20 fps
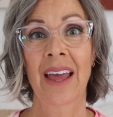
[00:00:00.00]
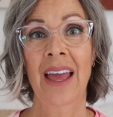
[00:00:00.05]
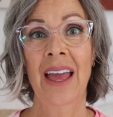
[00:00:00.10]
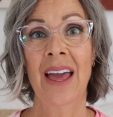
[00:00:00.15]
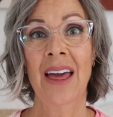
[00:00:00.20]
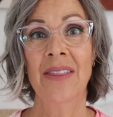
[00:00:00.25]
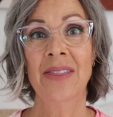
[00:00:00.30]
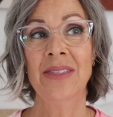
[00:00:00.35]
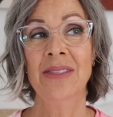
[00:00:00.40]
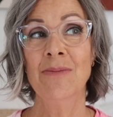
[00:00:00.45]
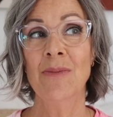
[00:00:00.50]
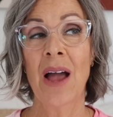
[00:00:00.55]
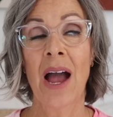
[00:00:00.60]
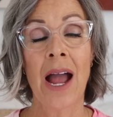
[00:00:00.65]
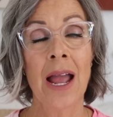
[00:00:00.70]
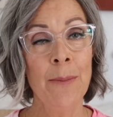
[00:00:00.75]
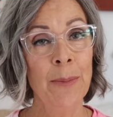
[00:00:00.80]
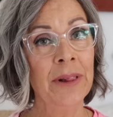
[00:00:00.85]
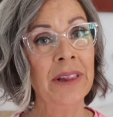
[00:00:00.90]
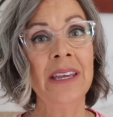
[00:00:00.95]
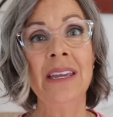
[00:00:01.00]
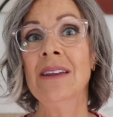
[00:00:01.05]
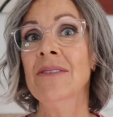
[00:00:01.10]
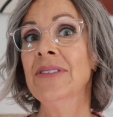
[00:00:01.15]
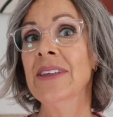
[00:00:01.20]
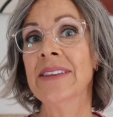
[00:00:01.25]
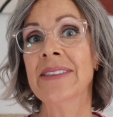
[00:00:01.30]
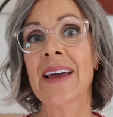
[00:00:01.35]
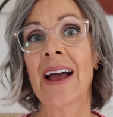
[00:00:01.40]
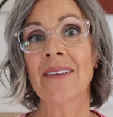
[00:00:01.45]
And I believe
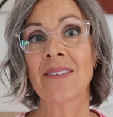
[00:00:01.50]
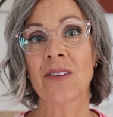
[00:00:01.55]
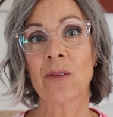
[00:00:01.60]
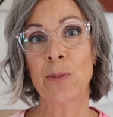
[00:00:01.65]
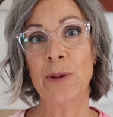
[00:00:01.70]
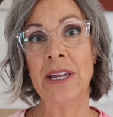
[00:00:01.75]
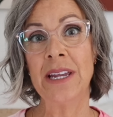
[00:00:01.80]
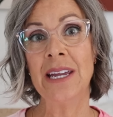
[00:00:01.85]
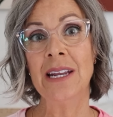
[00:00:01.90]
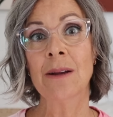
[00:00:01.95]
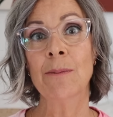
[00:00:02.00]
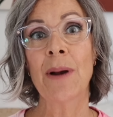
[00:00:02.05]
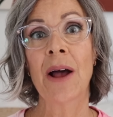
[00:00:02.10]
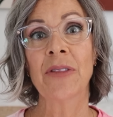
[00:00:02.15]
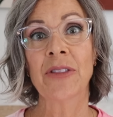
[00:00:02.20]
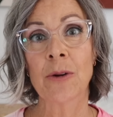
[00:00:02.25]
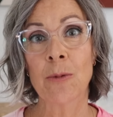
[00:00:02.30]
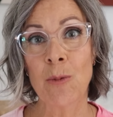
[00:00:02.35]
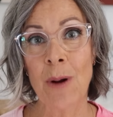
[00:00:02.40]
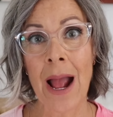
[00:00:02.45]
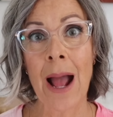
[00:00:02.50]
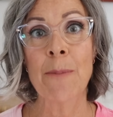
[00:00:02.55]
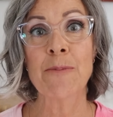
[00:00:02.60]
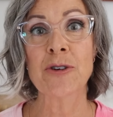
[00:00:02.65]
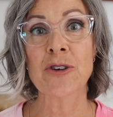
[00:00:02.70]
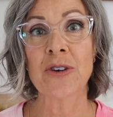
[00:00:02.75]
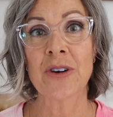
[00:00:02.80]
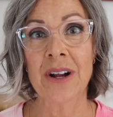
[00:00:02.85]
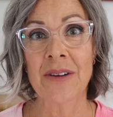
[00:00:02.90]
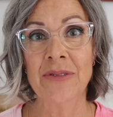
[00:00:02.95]
that that's speaking about the
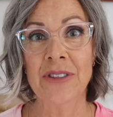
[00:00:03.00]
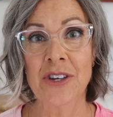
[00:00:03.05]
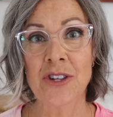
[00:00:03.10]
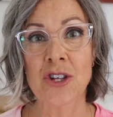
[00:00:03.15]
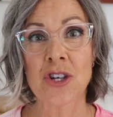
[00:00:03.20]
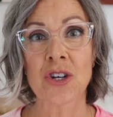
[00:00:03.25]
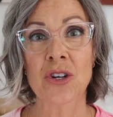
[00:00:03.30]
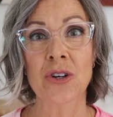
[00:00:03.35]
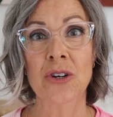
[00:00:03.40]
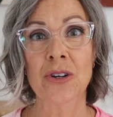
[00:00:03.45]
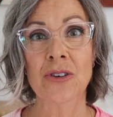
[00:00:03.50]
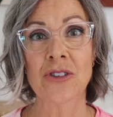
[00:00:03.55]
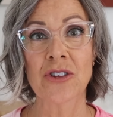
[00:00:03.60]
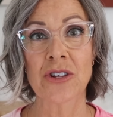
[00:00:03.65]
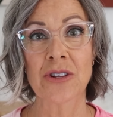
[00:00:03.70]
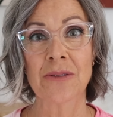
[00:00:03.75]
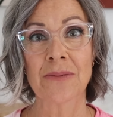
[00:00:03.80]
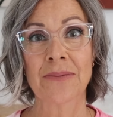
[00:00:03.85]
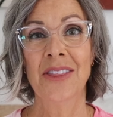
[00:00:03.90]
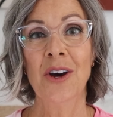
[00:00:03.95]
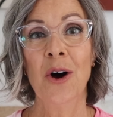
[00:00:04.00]
rapture of the church.